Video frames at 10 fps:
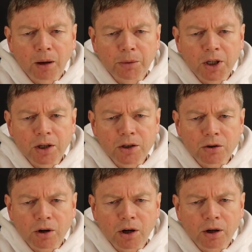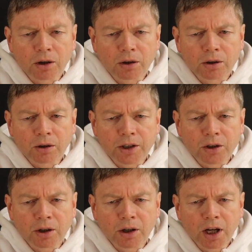Be strong, let
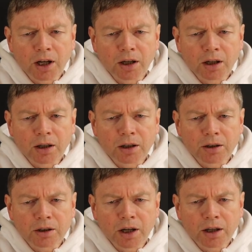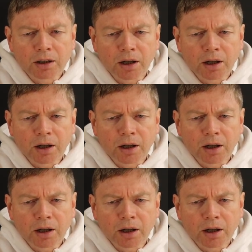your heart take